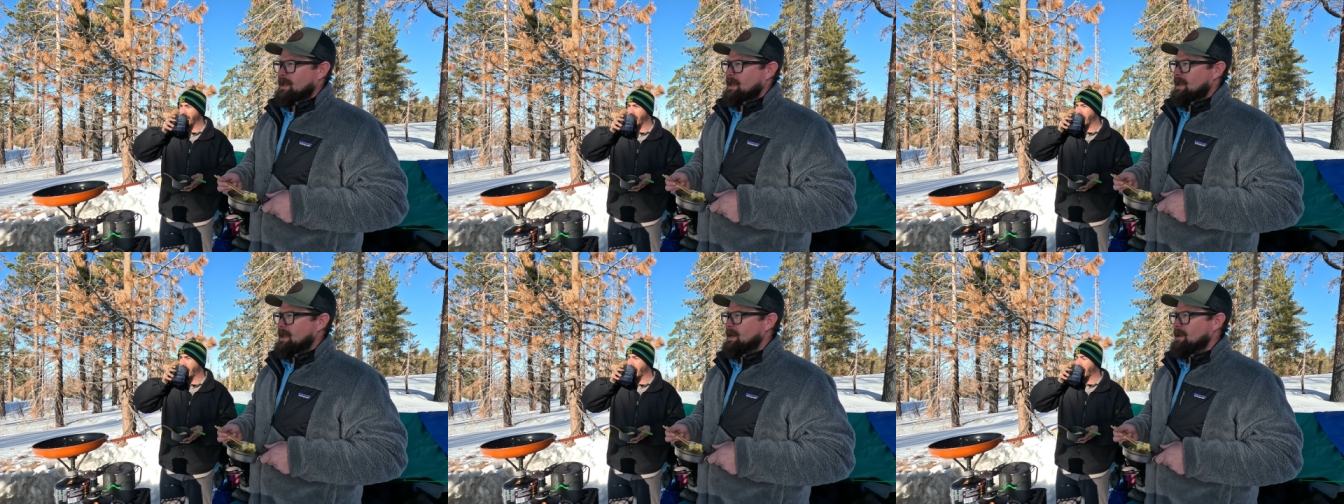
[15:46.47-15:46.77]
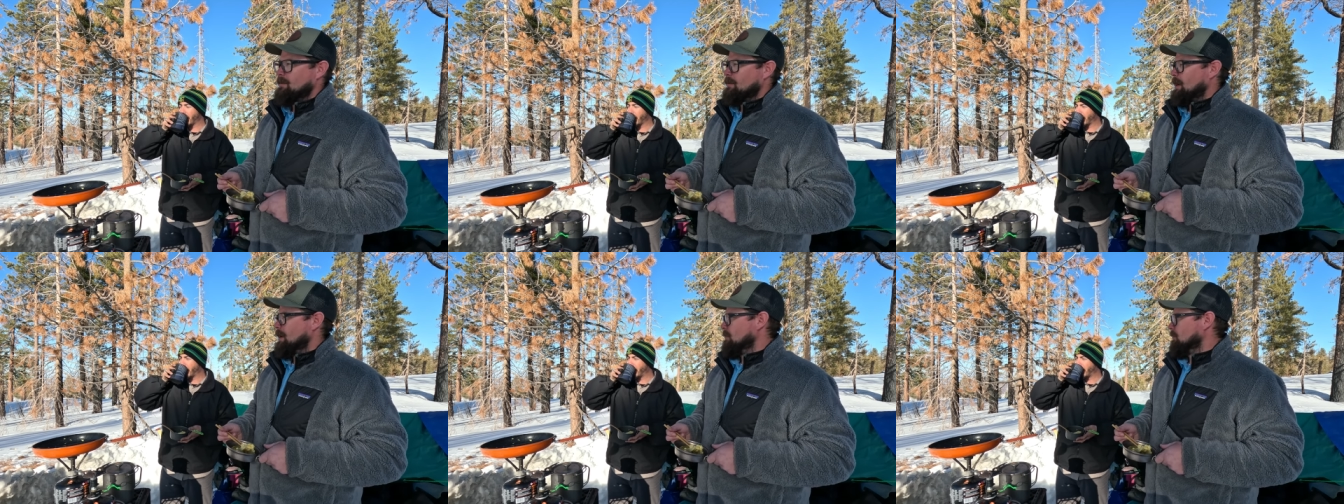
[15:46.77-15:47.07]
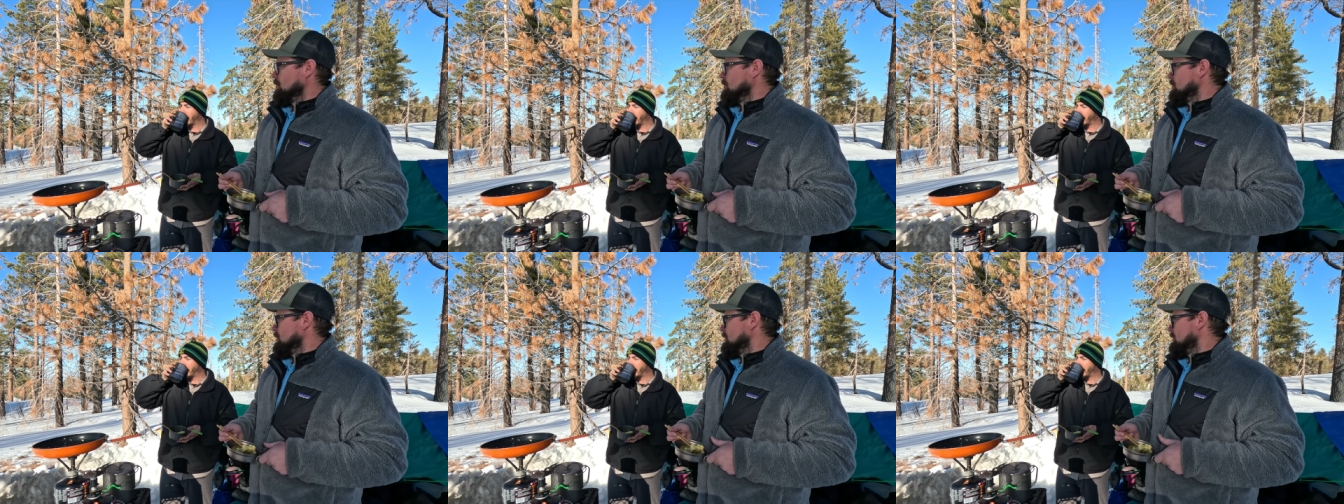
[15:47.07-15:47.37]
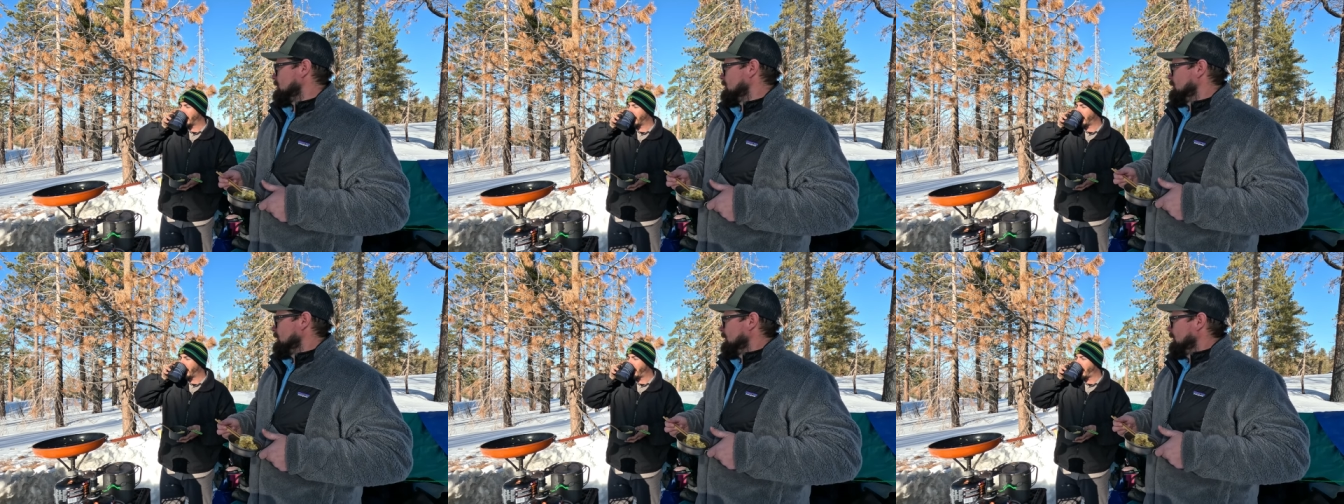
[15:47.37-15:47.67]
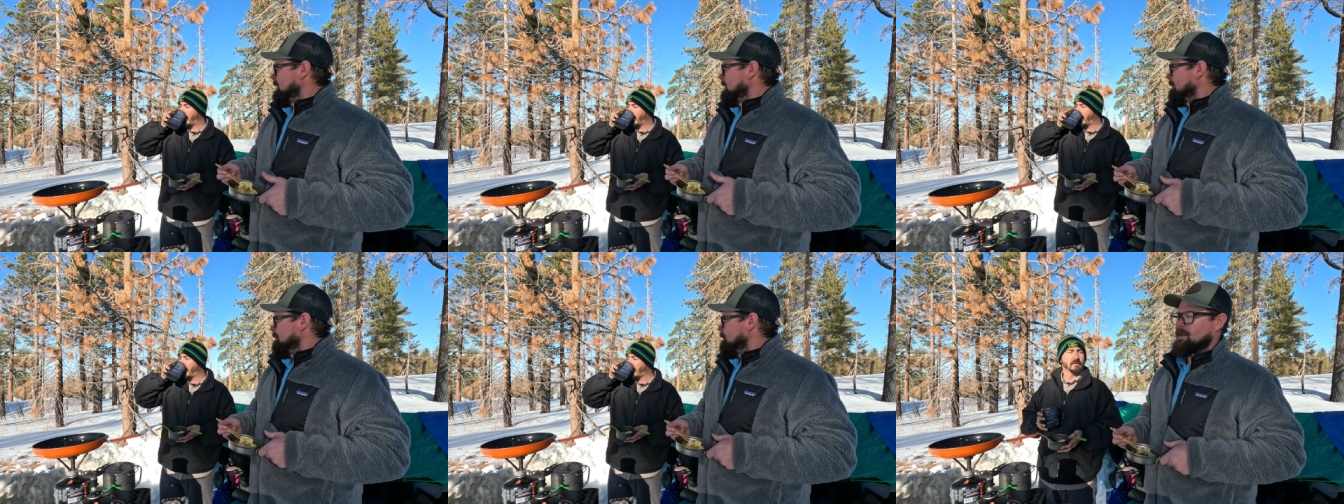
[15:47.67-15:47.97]
Anyway, we'll just
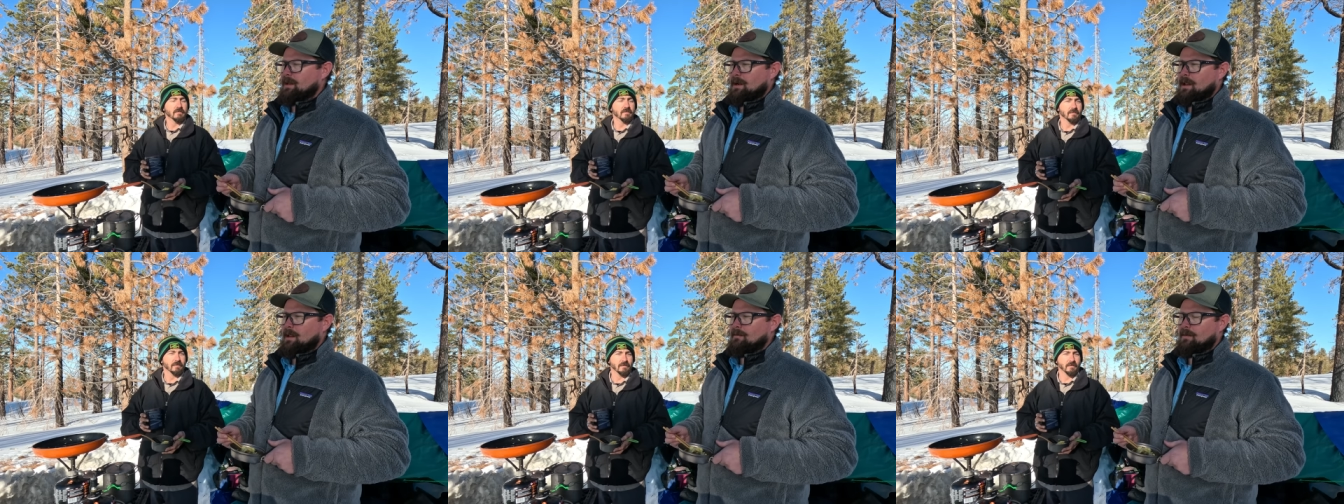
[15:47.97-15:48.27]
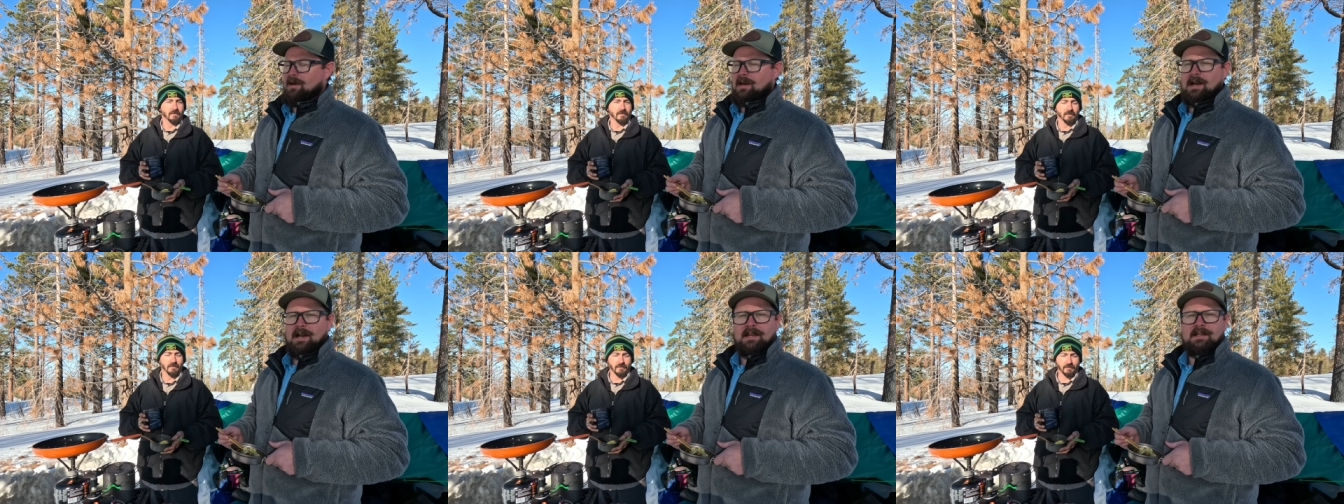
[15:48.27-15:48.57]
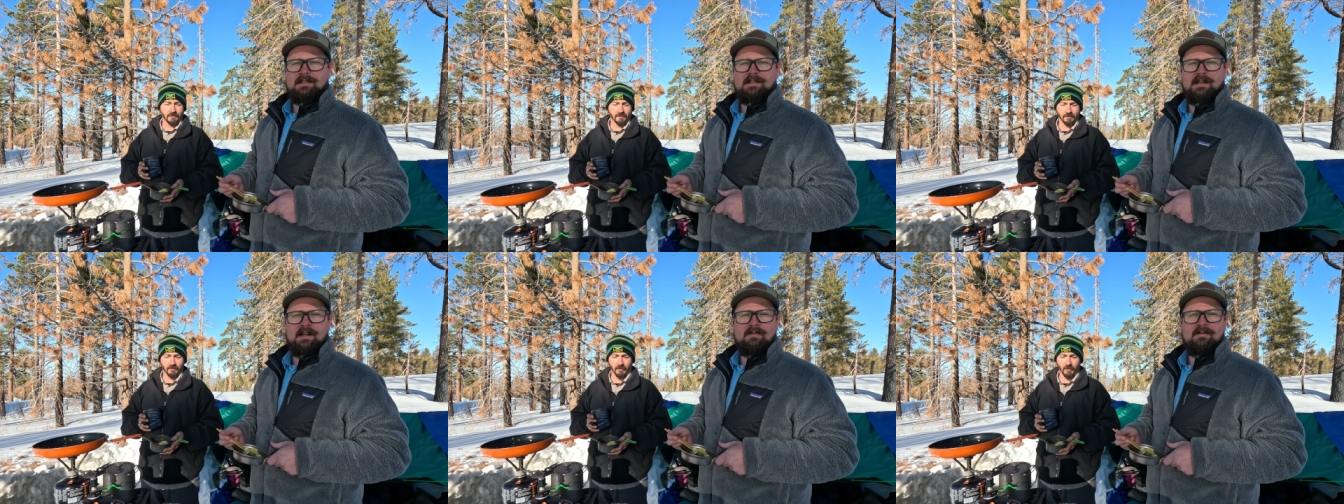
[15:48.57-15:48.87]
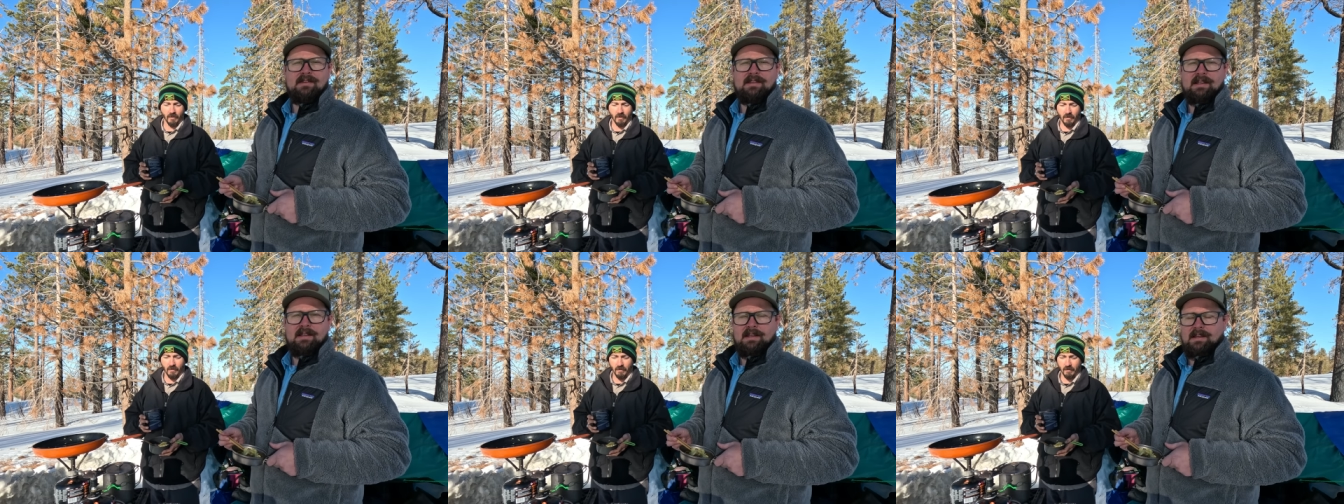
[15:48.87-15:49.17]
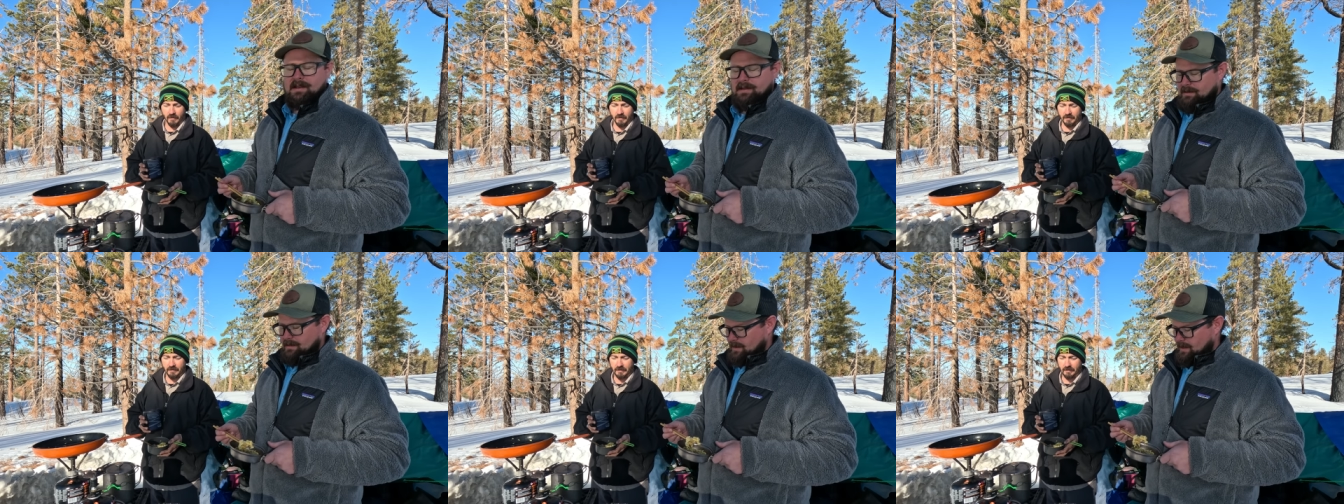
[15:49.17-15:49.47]
get all of our hikes and everything
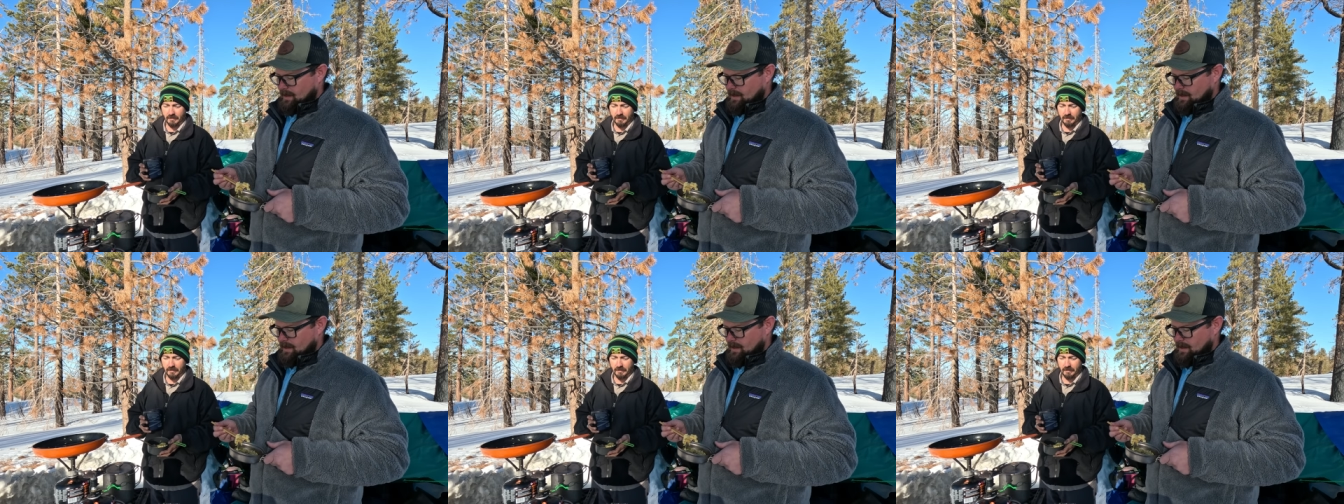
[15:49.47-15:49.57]
in,